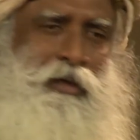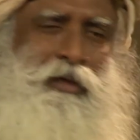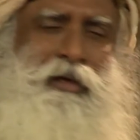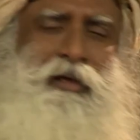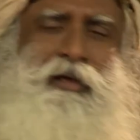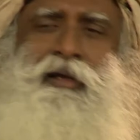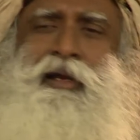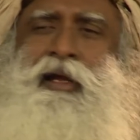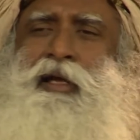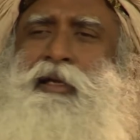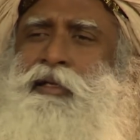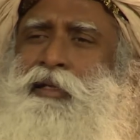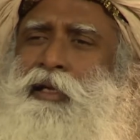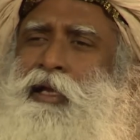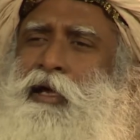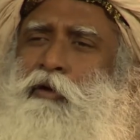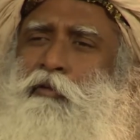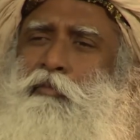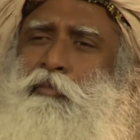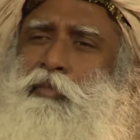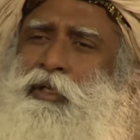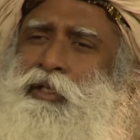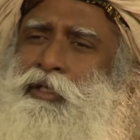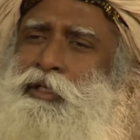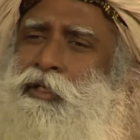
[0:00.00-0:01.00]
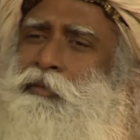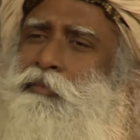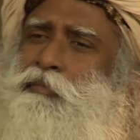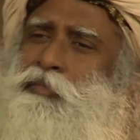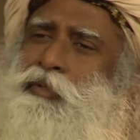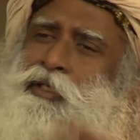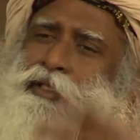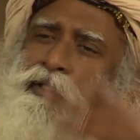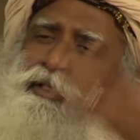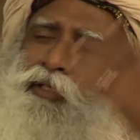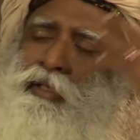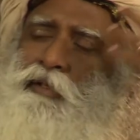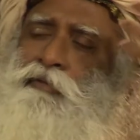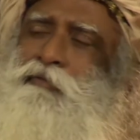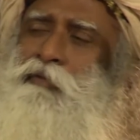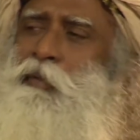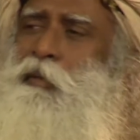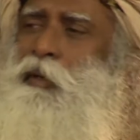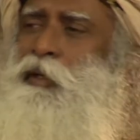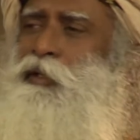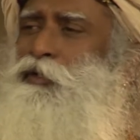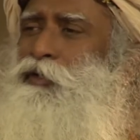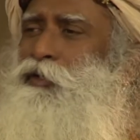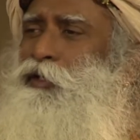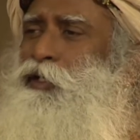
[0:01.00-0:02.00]
Right now, bits and pieces of
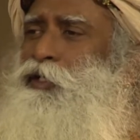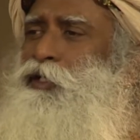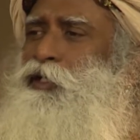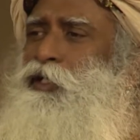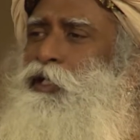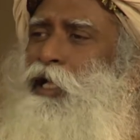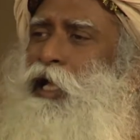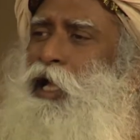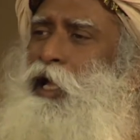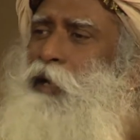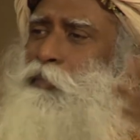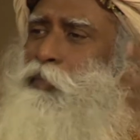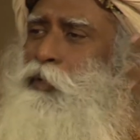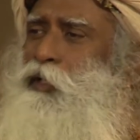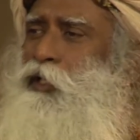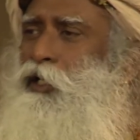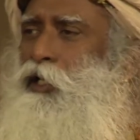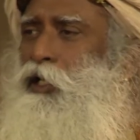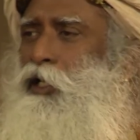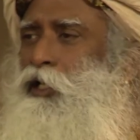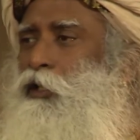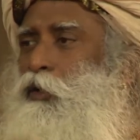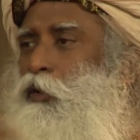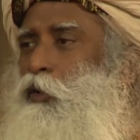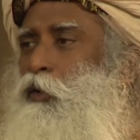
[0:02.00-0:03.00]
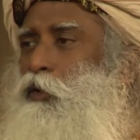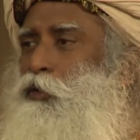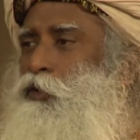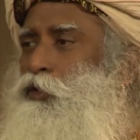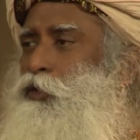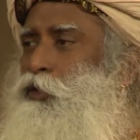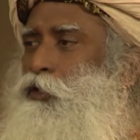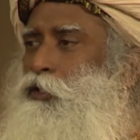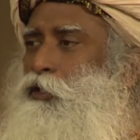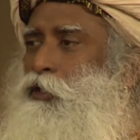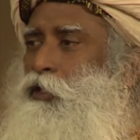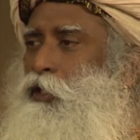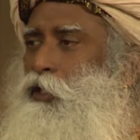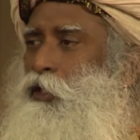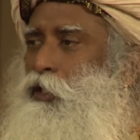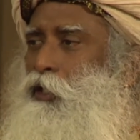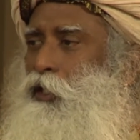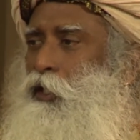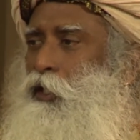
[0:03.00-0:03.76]
imagination happening unconsciously,